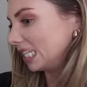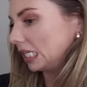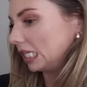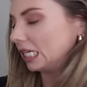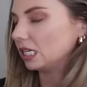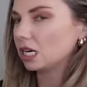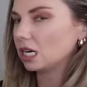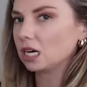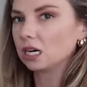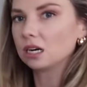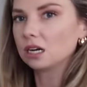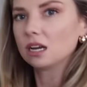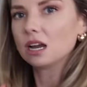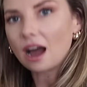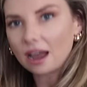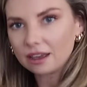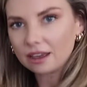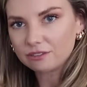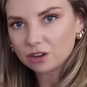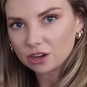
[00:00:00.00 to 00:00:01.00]
cleaner.
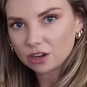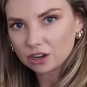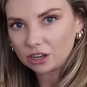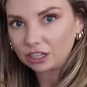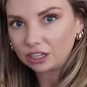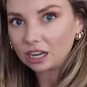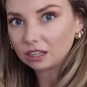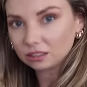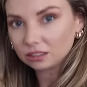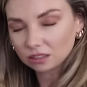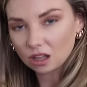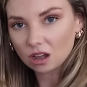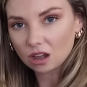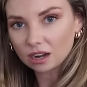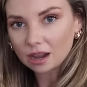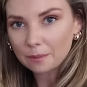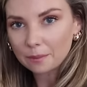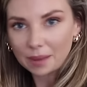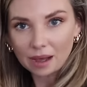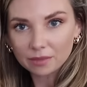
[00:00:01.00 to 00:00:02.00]
I have heard a
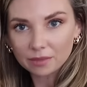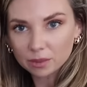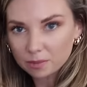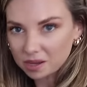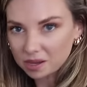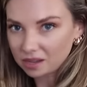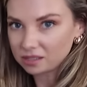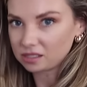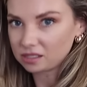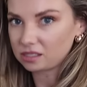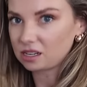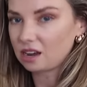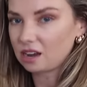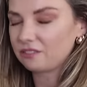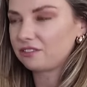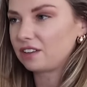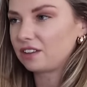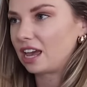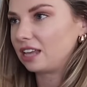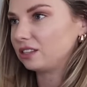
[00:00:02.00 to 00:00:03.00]
lot about the pink
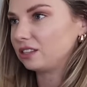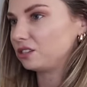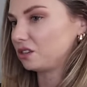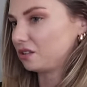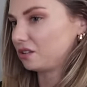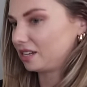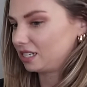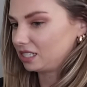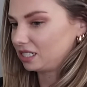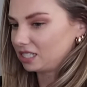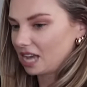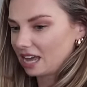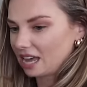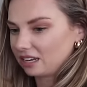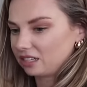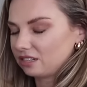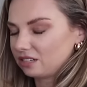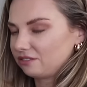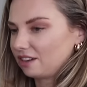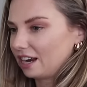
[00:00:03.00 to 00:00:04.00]
stuff, and so I
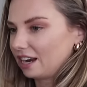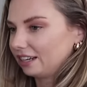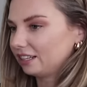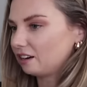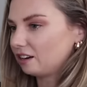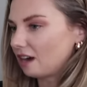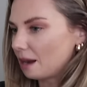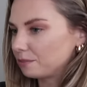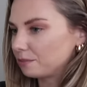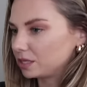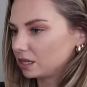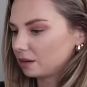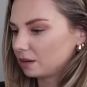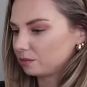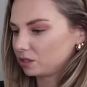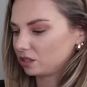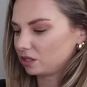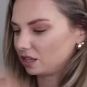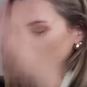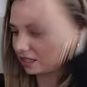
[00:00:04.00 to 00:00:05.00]
decided to finally grab
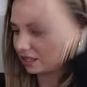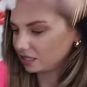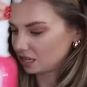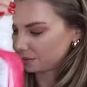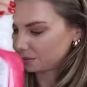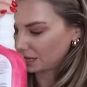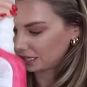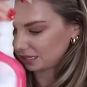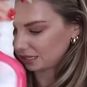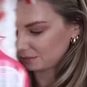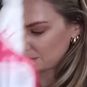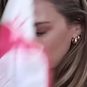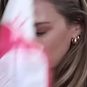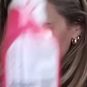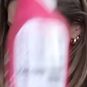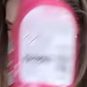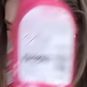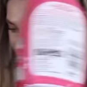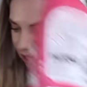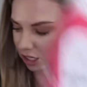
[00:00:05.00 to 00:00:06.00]
some so the next time I clean my
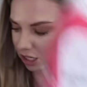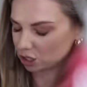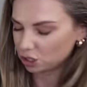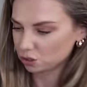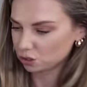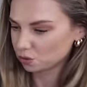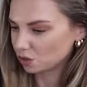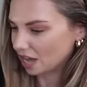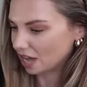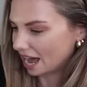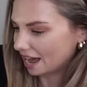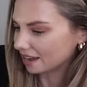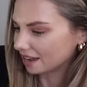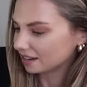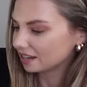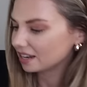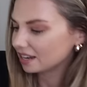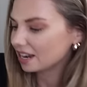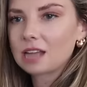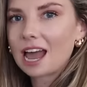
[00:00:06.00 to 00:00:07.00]
bathroom, I can do that.
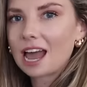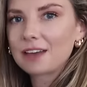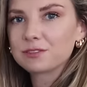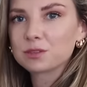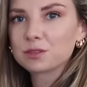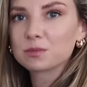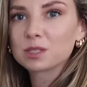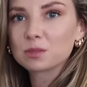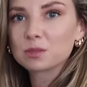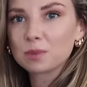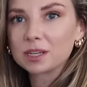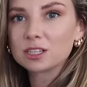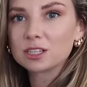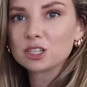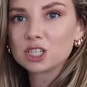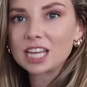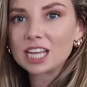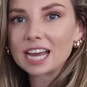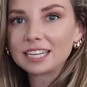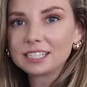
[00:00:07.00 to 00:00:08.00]
I have some
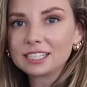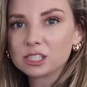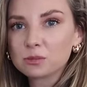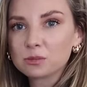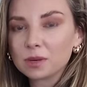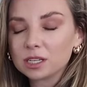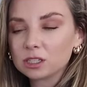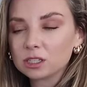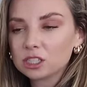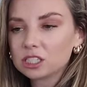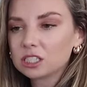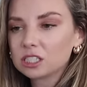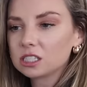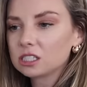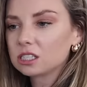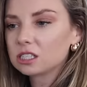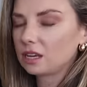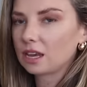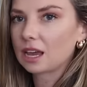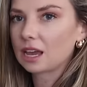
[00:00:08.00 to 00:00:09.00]
Sponge Daddy
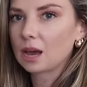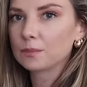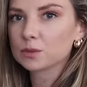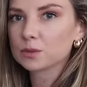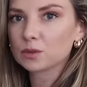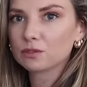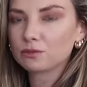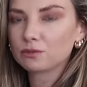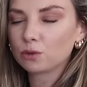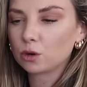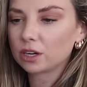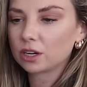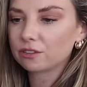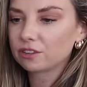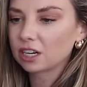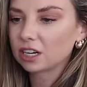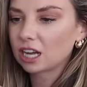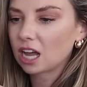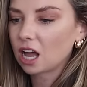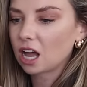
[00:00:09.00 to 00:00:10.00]
sponges. It comes with four
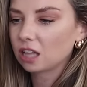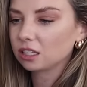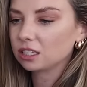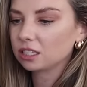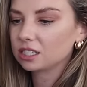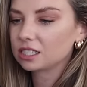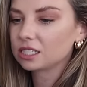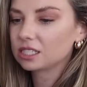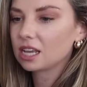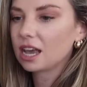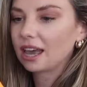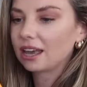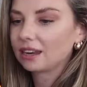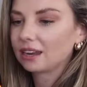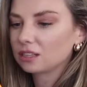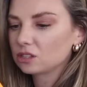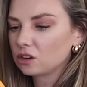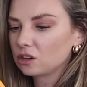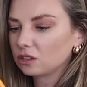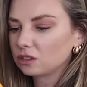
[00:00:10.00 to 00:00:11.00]
different colors, and
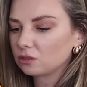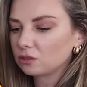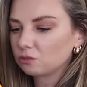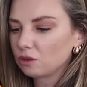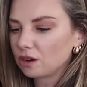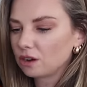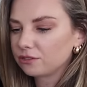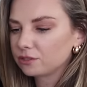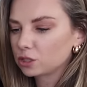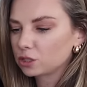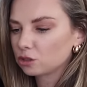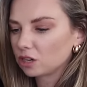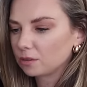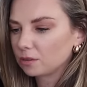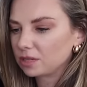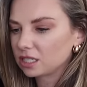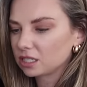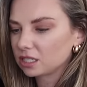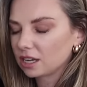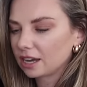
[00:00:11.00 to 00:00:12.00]
it's got the rough
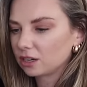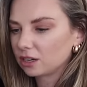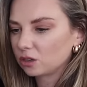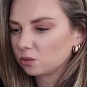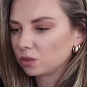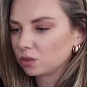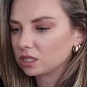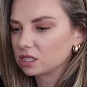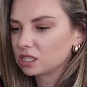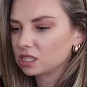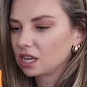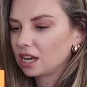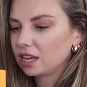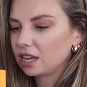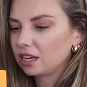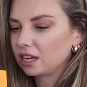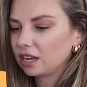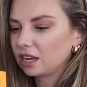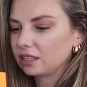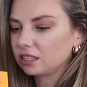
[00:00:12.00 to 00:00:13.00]
scrubby side on one
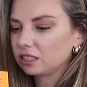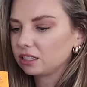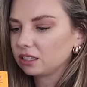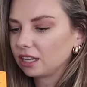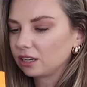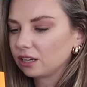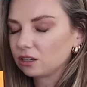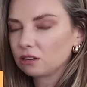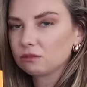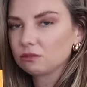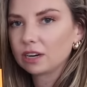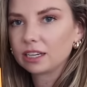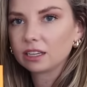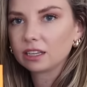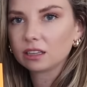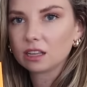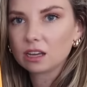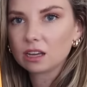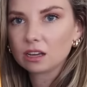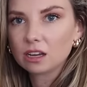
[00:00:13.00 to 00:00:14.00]
side and then like a
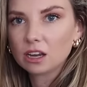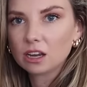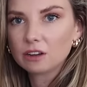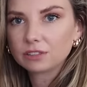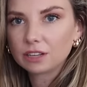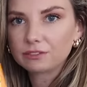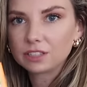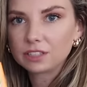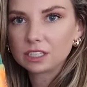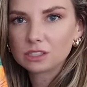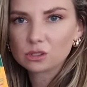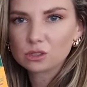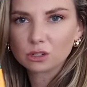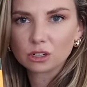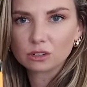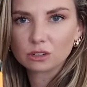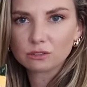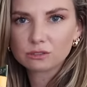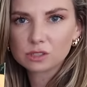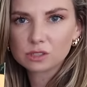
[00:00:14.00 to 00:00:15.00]
regular fluffy sort
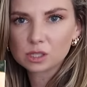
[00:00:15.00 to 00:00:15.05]
of